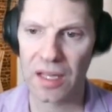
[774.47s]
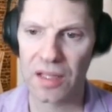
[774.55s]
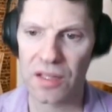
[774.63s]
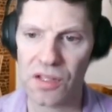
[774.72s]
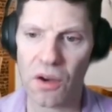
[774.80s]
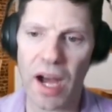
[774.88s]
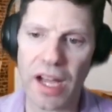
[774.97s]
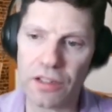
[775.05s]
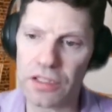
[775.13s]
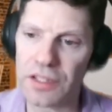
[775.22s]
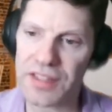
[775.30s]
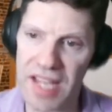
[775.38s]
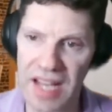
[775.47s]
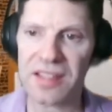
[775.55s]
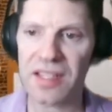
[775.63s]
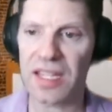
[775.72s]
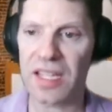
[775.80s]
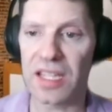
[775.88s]
So I could have
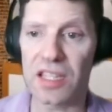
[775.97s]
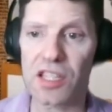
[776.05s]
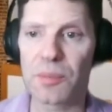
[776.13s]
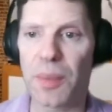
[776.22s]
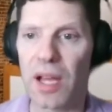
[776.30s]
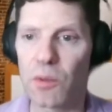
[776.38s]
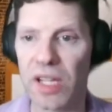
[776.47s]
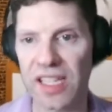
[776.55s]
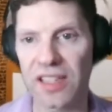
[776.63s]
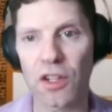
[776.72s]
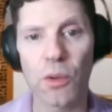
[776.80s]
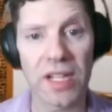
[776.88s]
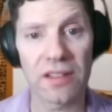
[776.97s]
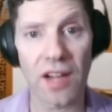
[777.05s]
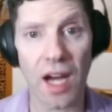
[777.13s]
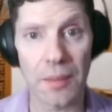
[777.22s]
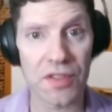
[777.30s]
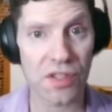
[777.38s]
tested East by winning the queen of
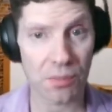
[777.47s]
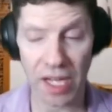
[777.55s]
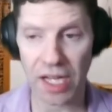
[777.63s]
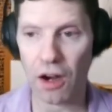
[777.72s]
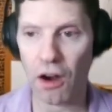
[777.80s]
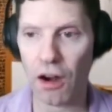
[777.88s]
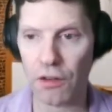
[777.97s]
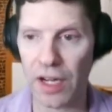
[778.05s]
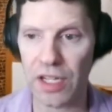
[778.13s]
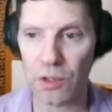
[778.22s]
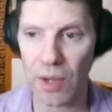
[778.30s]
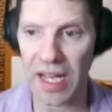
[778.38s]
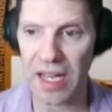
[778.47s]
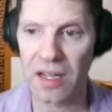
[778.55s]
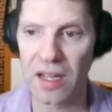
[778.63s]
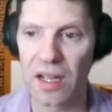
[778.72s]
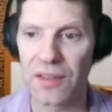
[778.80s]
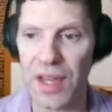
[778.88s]
diamonds and playing a heart right away.
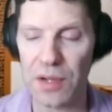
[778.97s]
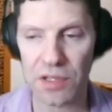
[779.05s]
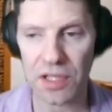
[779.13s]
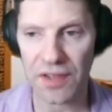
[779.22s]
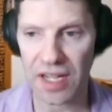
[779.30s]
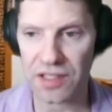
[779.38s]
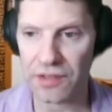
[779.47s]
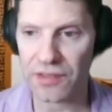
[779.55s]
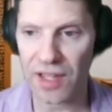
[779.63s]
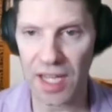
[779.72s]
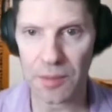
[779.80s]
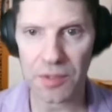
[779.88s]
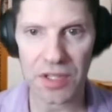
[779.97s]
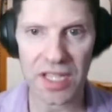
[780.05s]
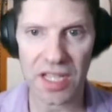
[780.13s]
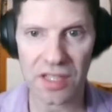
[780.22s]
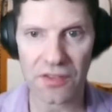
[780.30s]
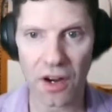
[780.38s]
They would have had to fly up with the
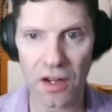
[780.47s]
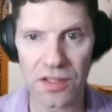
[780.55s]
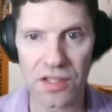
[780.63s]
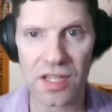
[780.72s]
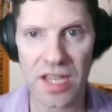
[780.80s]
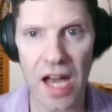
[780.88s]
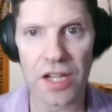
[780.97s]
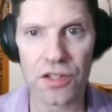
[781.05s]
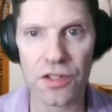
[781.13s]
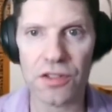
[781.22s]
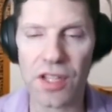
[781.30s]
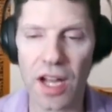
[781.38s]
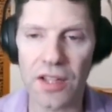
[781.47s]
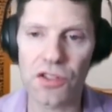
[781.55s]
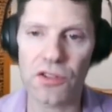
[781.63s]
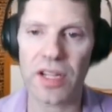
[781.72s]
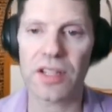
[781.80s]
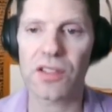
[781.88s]
ace of hearts and cash their side's
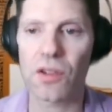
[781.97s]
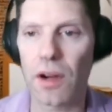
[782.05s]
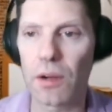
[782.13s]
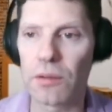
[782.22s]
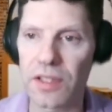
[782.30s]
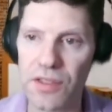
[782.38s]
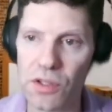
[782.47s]
tricks, or I would have